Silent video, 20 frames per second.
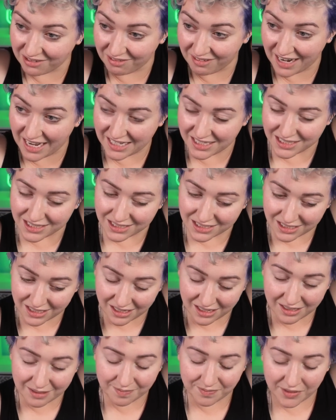the rest,
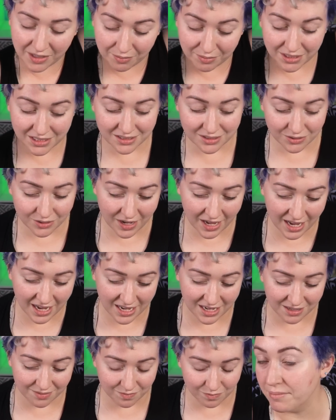but it's okay.